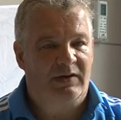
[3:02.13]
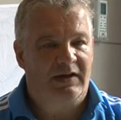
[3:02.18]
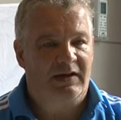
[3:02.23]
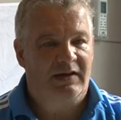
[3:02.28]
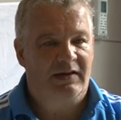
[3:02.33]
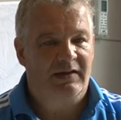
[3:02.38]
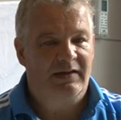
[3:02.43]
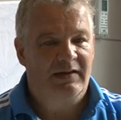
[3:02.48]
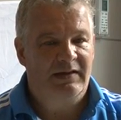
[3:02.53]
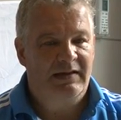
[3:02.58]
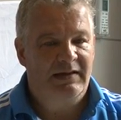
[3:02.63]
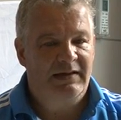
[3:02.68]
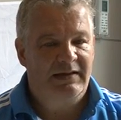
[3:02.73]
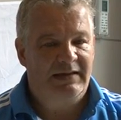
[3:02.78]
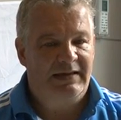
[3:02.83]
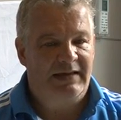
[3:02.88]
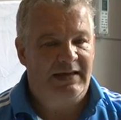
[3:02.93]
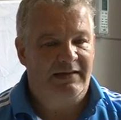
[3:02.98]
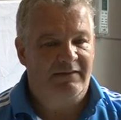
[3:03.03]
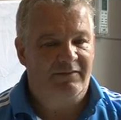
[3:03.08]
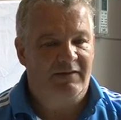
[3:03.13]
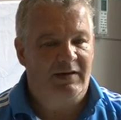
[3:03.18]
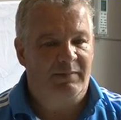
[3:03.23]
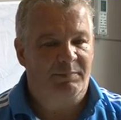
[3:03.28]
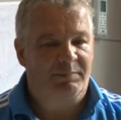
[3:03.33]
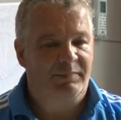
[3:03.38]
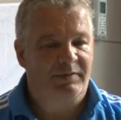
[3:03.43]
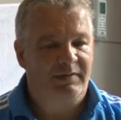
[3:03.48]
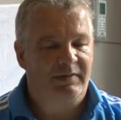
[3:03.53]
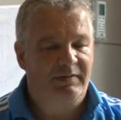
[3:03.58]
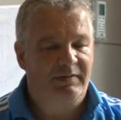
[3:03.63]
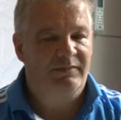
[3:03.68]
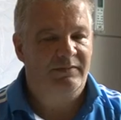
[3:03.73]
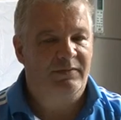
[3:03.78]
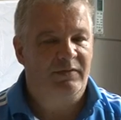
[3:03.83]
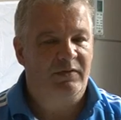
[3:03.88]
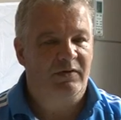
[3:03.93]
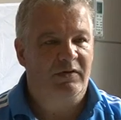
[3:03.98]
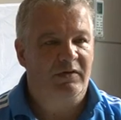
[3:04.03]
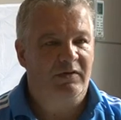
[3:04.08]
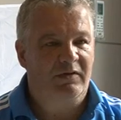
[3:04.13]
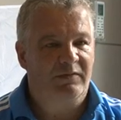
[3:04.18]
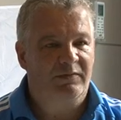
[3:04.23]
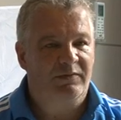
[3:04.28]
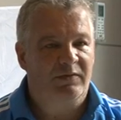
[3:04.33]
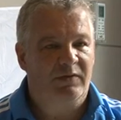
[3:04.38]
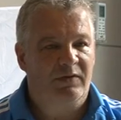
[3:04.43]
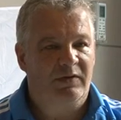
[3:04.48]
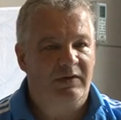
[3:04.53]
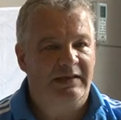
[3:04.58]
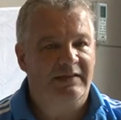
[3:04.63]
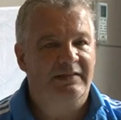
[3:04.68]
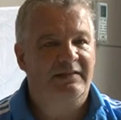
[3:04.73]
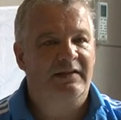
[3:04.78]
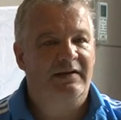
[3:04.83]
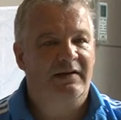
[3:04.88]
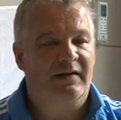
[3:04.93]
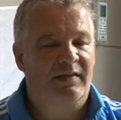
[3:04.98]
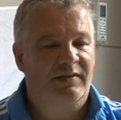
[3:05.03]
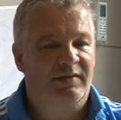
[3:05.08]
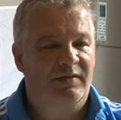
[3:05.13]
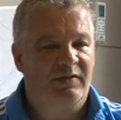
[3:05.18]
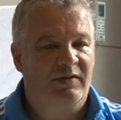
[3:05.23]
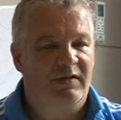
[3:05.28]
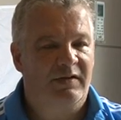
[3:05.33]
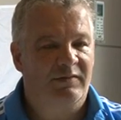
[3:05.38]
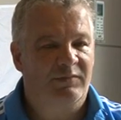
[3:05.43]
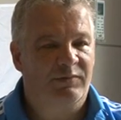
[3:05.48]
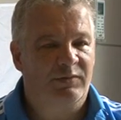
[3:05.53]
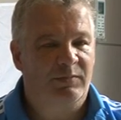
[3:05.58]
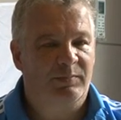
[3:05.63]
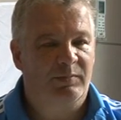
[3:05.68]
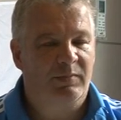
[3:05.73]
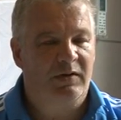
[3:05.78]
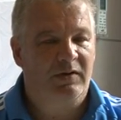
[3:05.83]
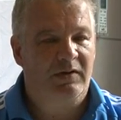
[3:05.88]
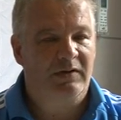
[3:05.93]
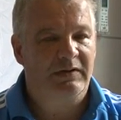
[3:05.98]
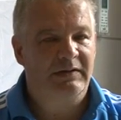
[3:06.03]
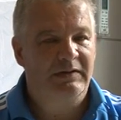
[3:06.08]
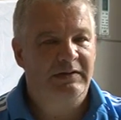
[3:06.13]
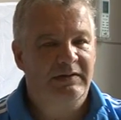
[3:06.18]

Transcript: I gave up for international football.